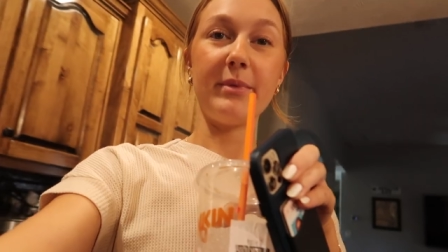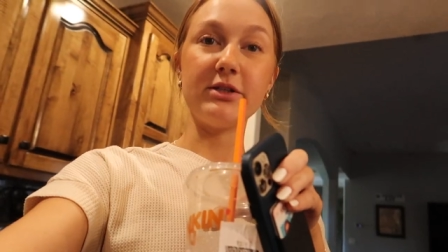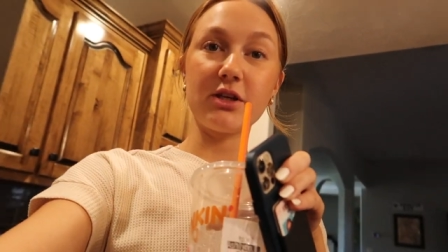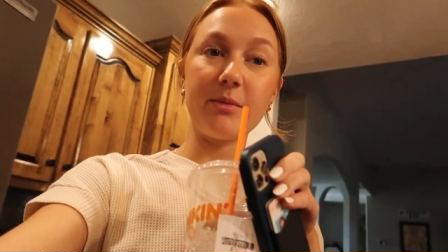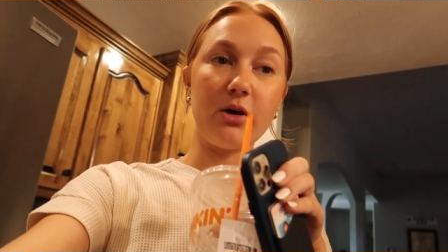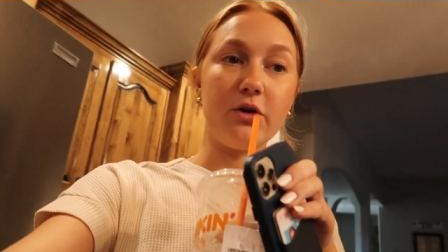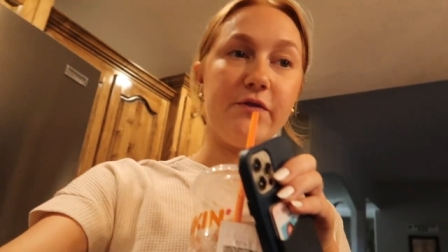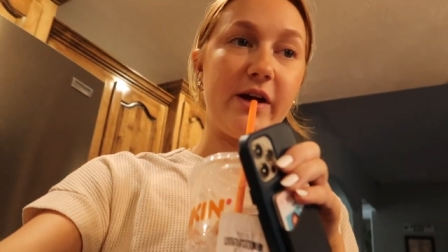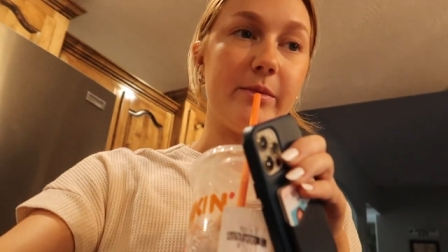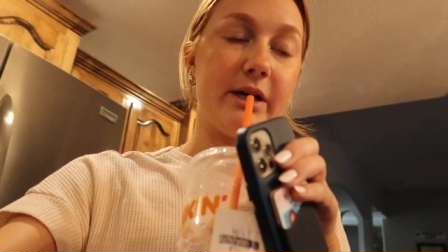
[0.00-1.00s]
basically my whole
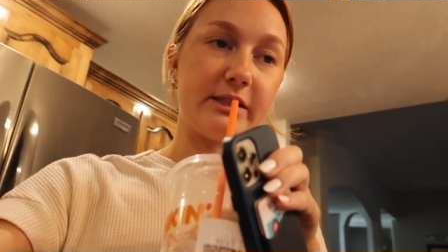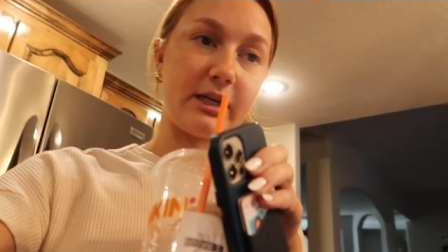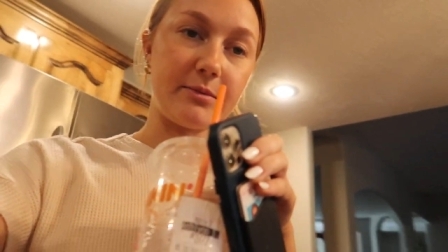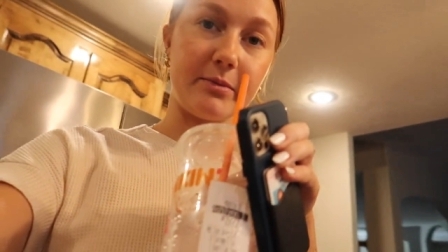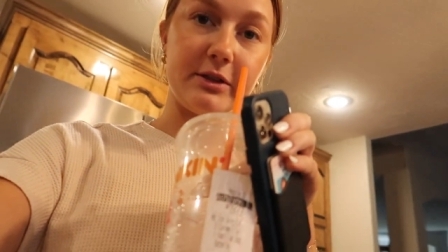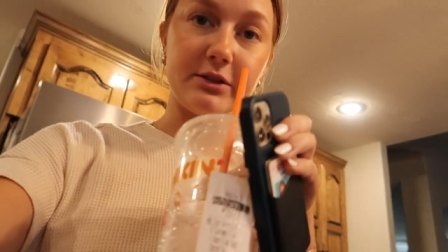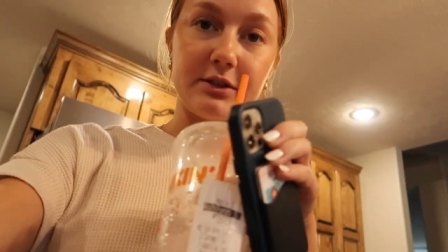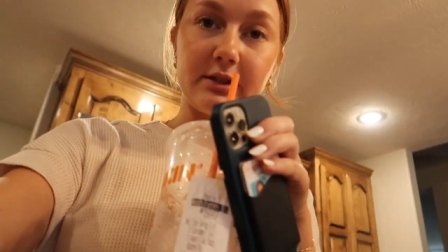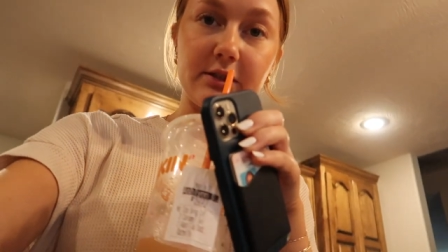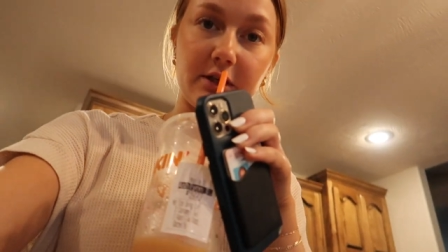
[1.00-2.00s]
family except my
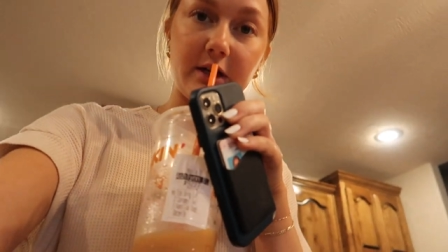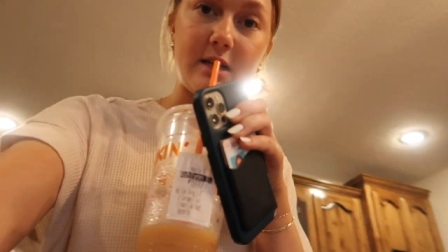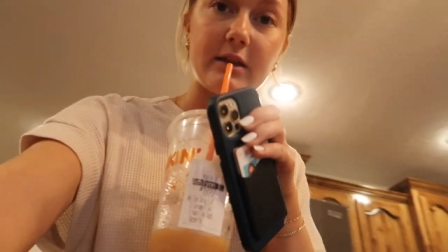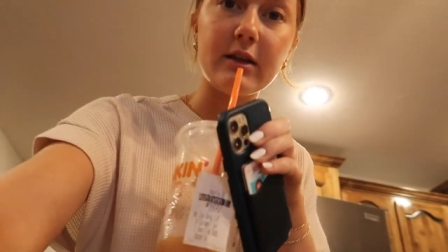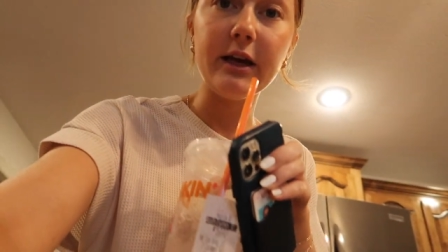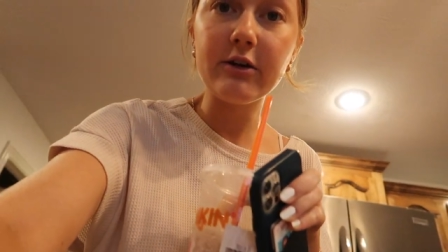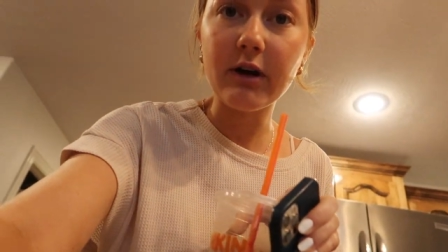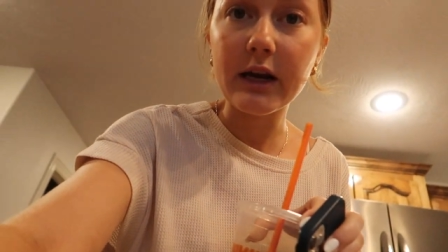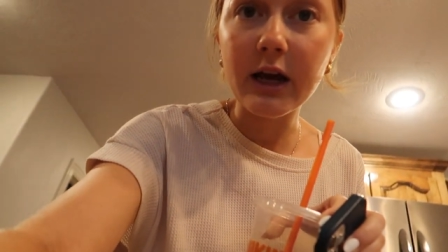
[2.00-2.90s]
sister is at the lake right